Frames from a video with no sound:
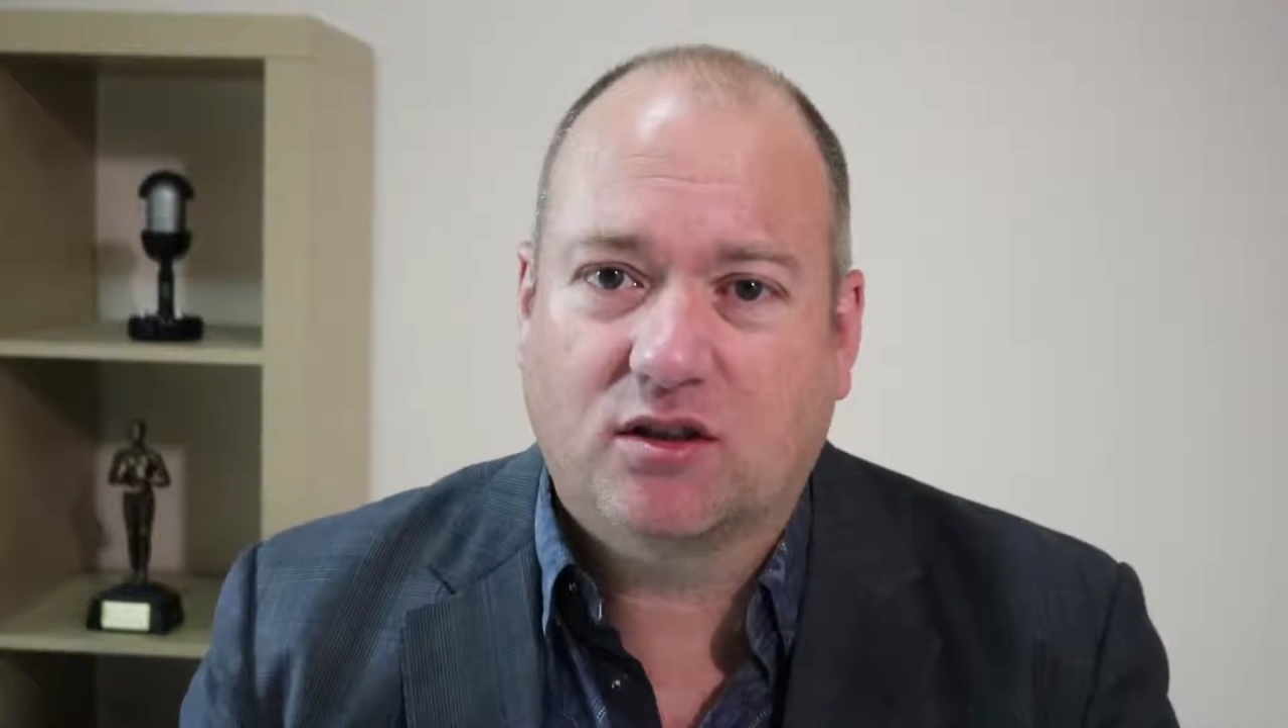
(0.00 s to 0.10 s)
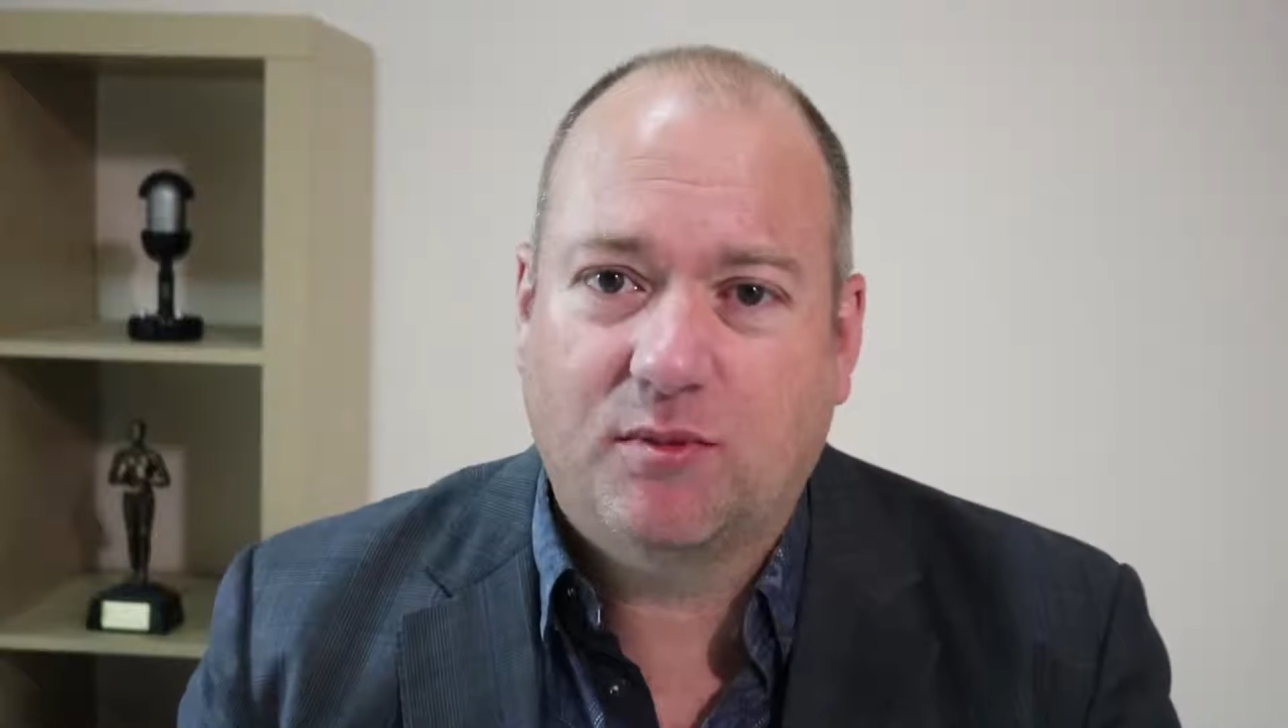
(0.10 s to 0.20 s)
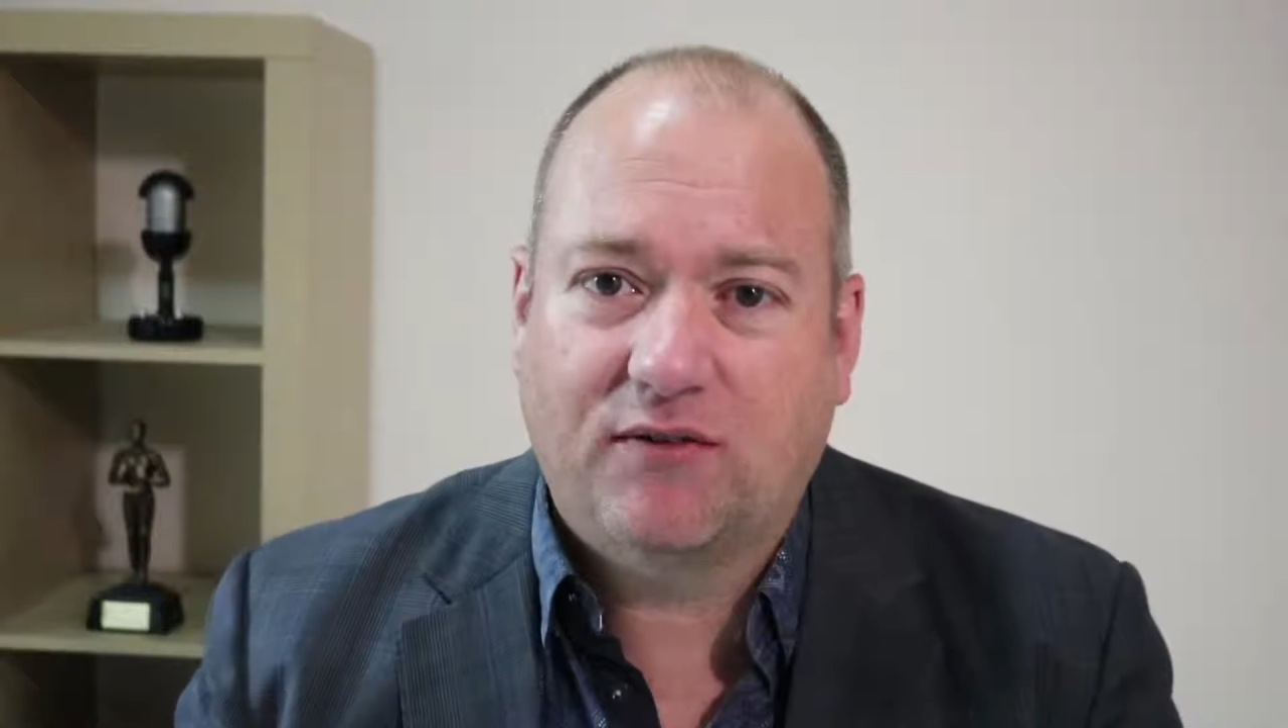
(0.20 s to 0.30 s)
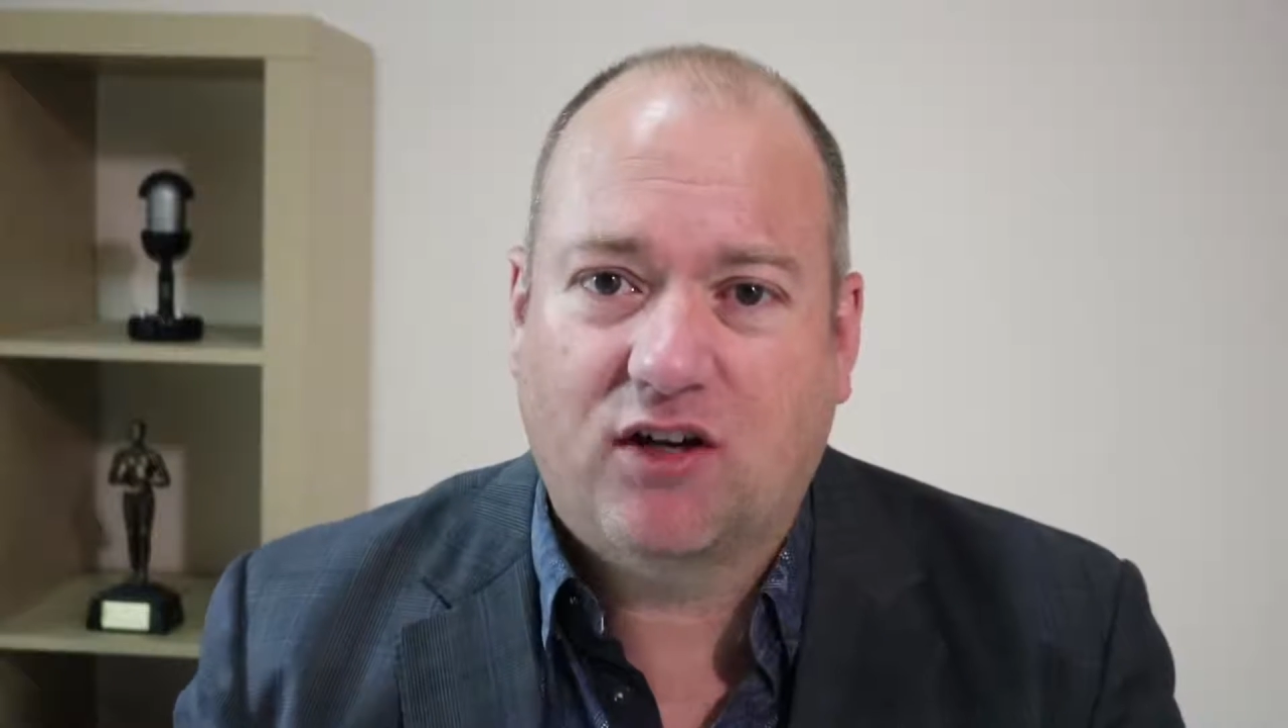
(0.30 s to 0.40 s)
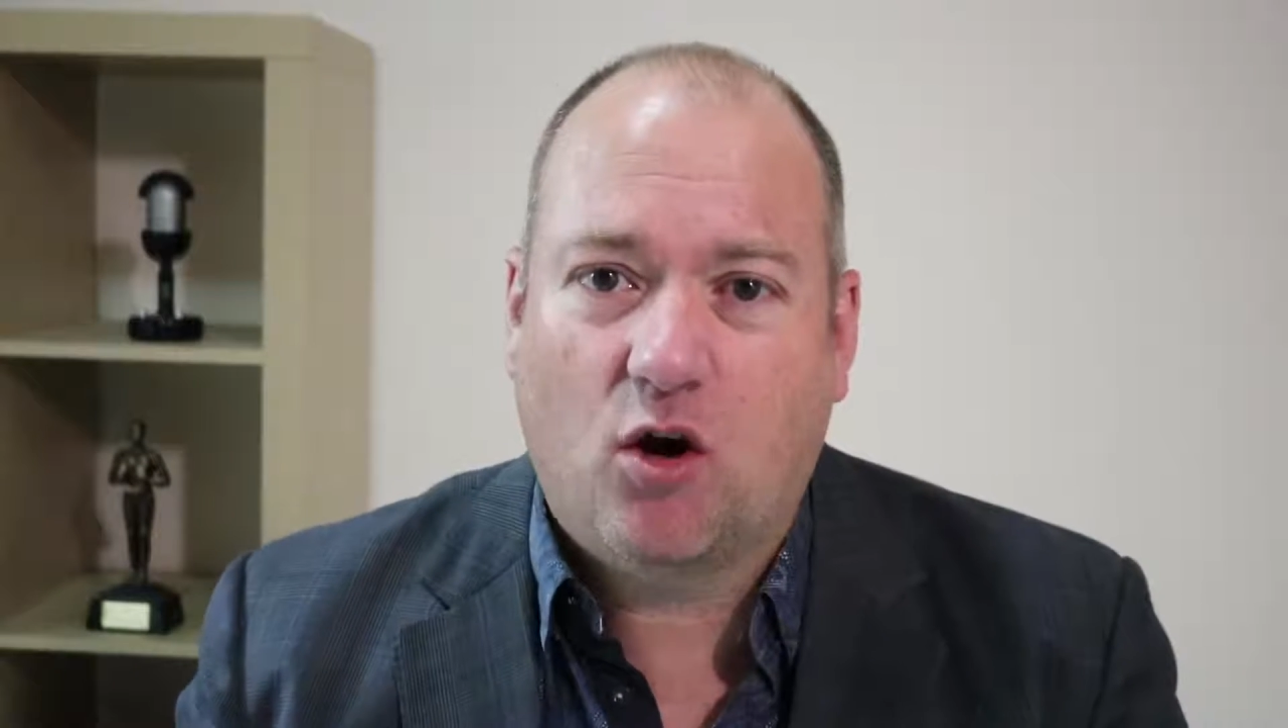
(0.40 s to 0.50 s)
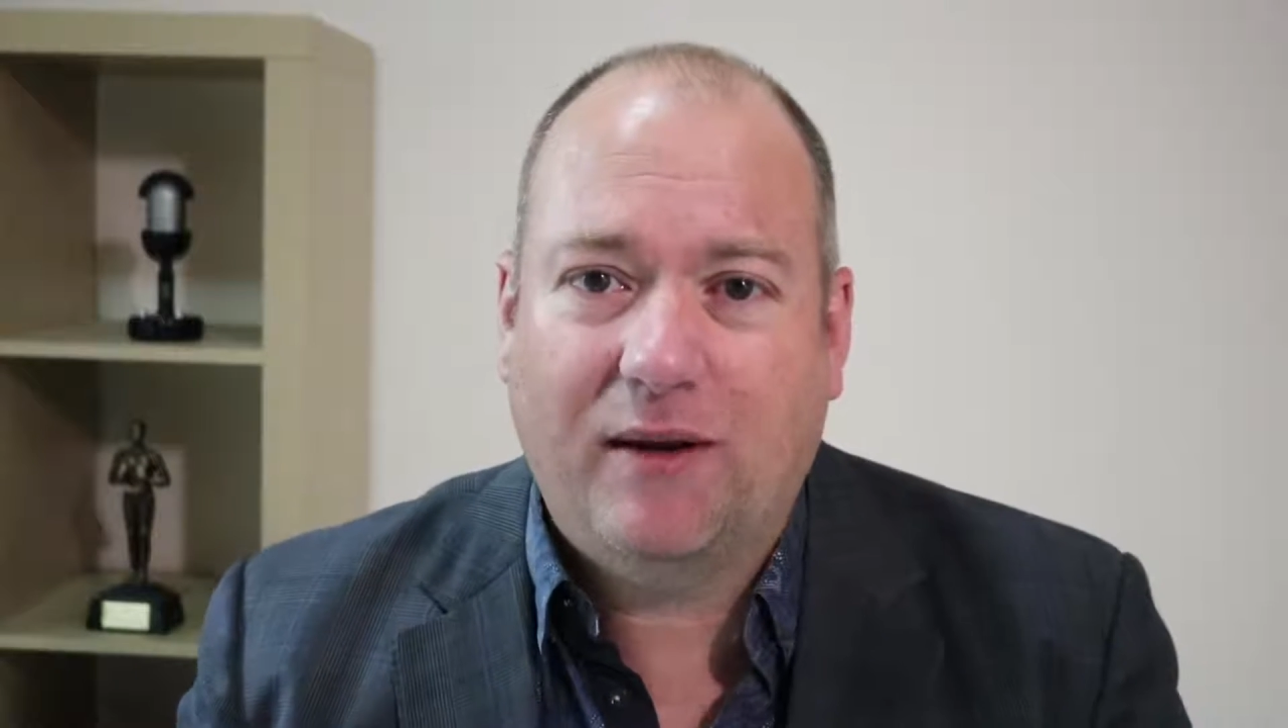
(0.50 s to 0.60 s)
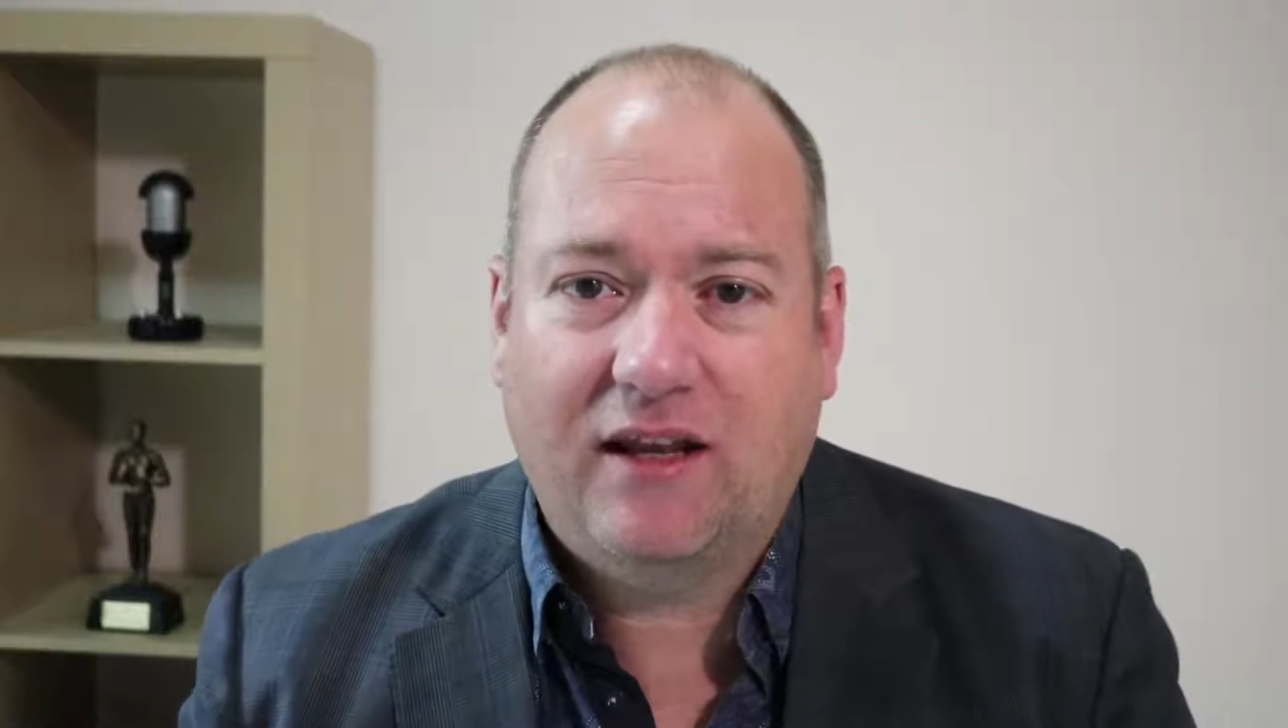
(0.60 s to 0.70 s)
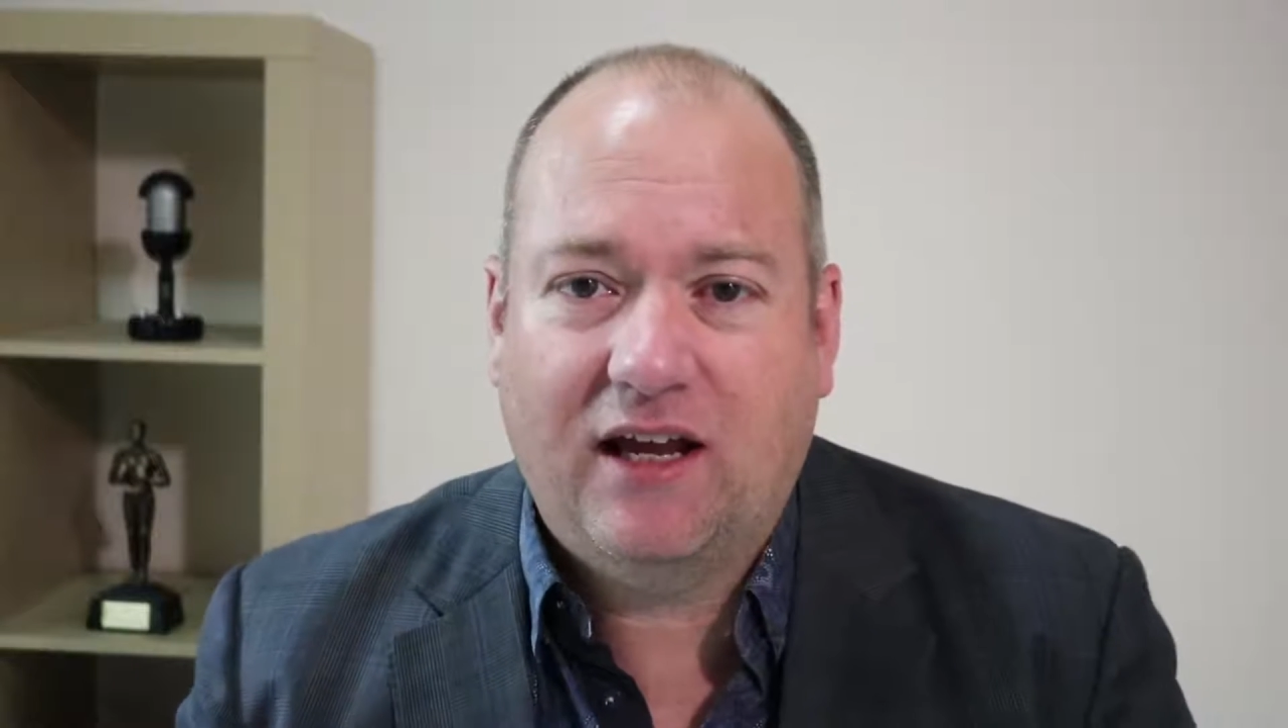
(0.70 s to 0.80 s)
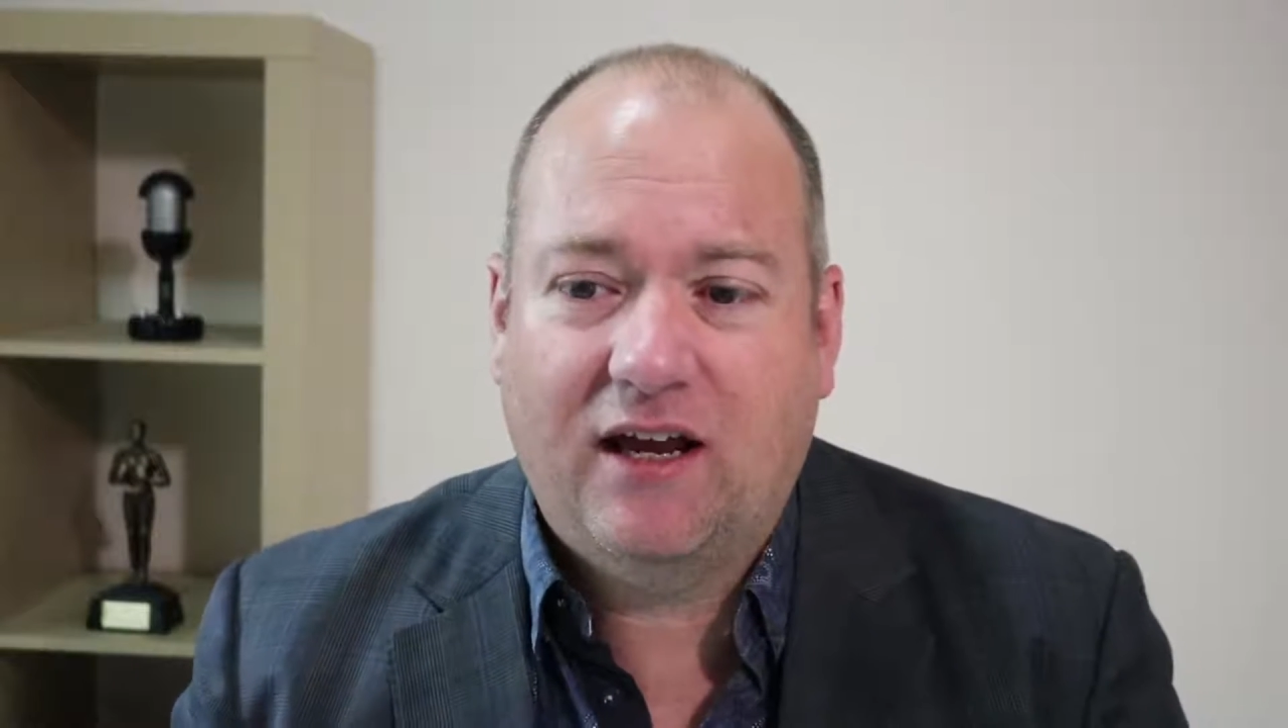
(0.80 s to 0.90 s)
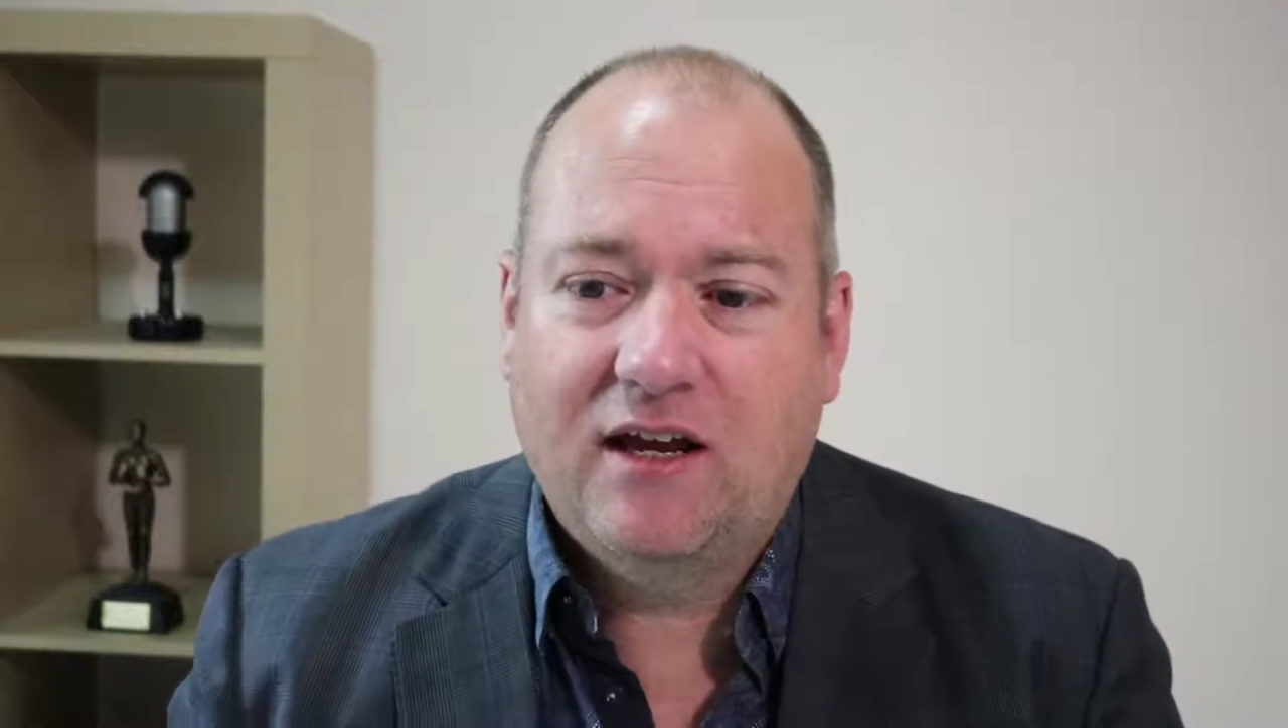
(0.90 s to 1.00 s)
a bit of a comment
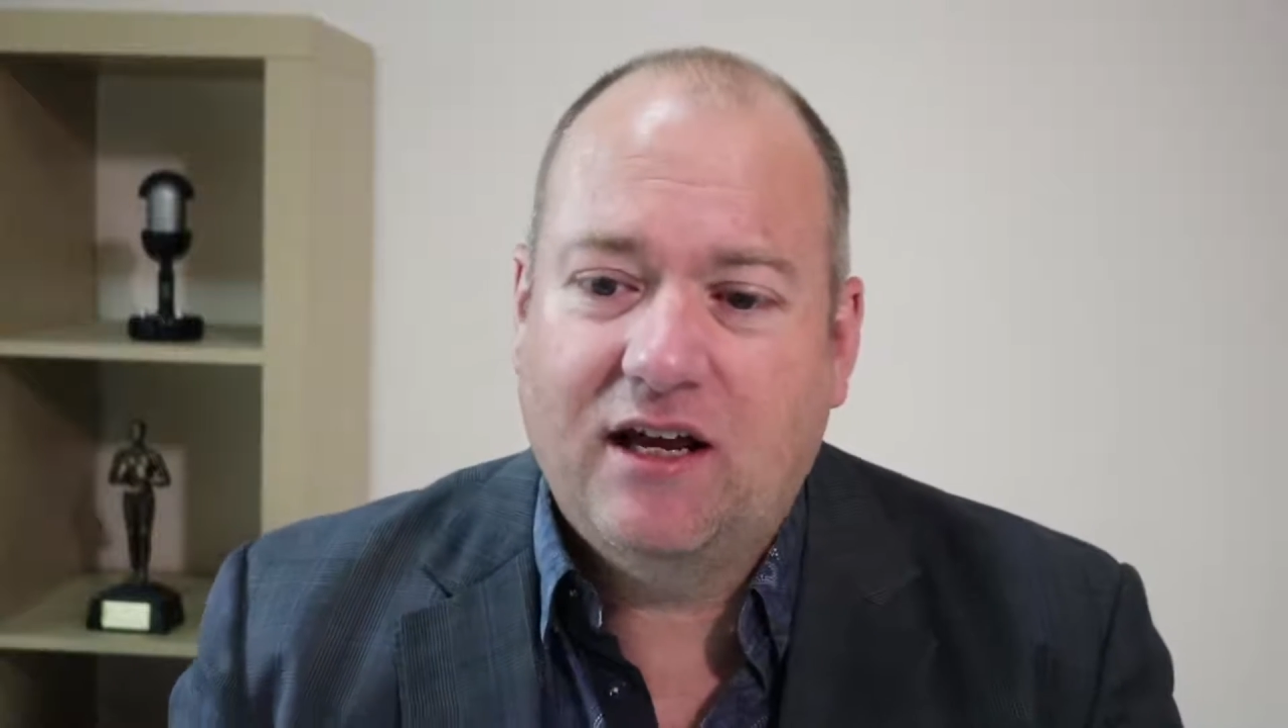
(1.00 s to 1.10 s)
there,